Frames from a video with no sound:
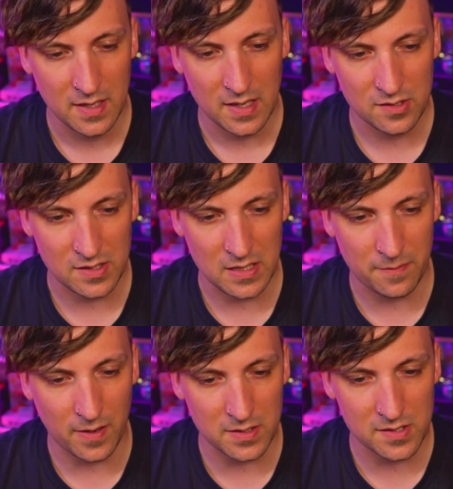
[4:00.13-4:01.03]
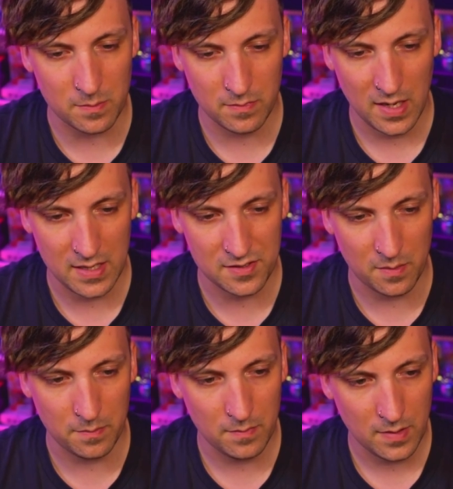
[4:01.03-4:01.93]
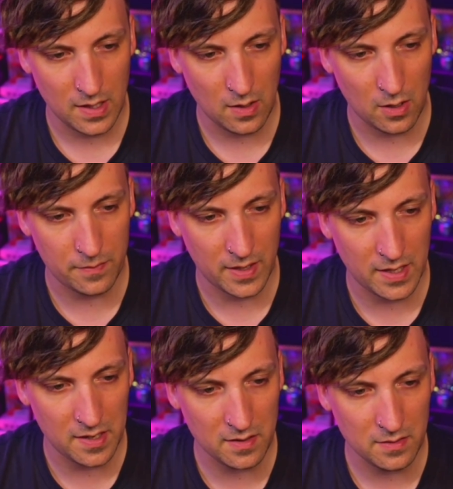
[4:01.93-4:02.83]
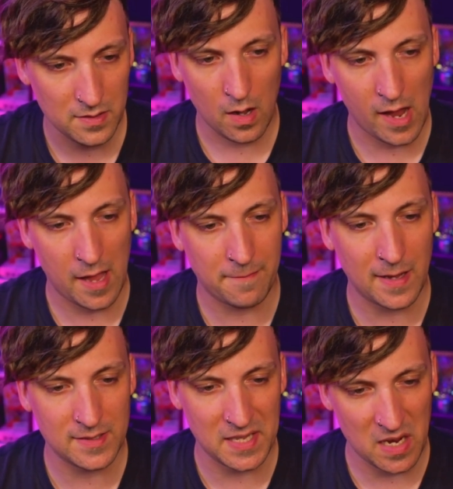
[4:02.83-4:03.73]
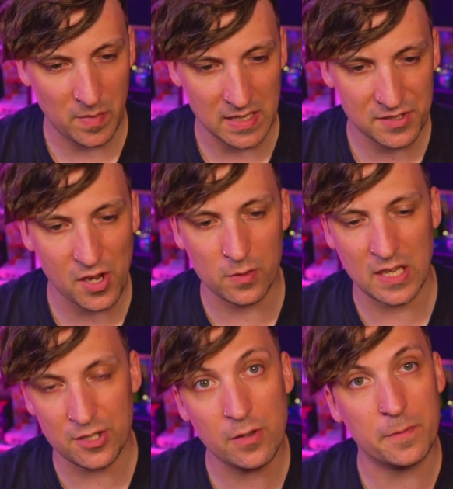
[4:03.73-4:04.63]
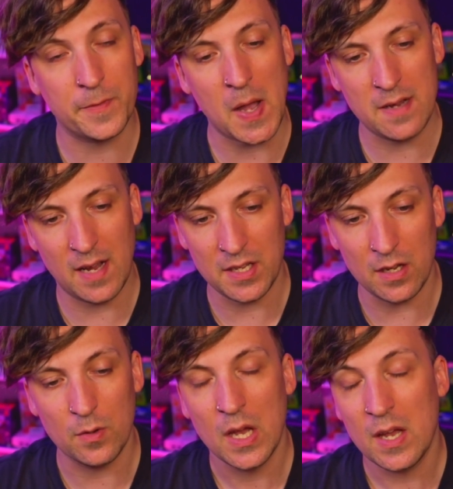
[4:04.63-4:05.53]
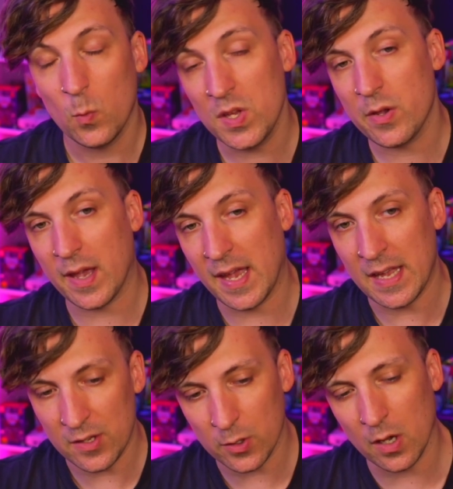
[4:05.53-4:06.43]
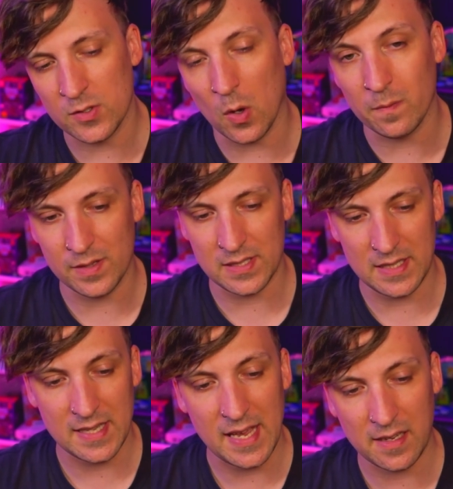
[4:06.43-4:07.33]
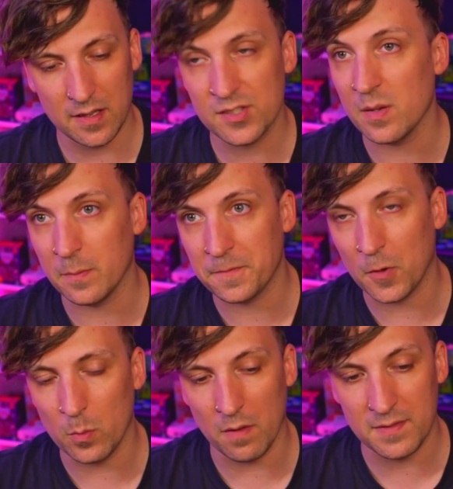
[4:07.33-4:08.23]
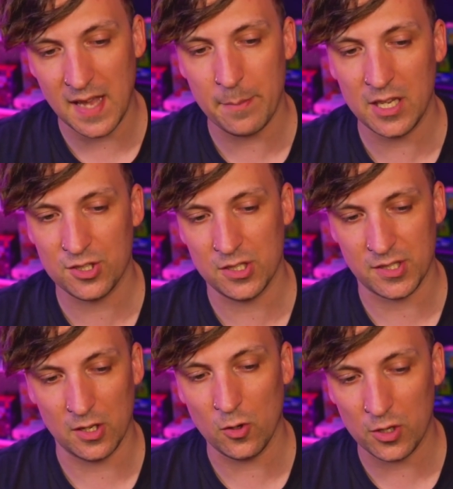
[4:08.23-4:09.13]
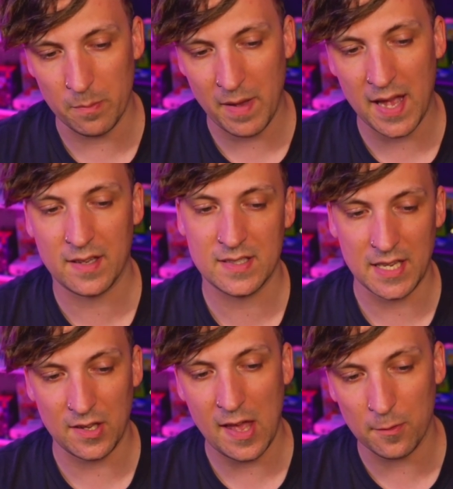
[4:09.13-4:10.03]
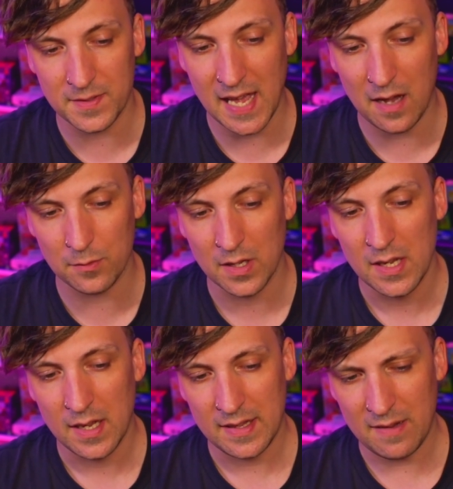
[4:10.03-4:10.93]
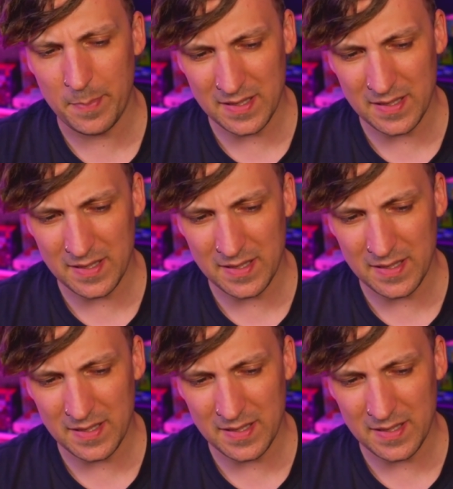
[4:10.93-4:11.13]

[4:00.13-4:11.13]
Just need to find some. Here's some over here. All right, I found an enemy. So they shoot fire at you. When you get hit, you're going to obviously take some form of damage. It's going to knock you back, take your health down. They're a bit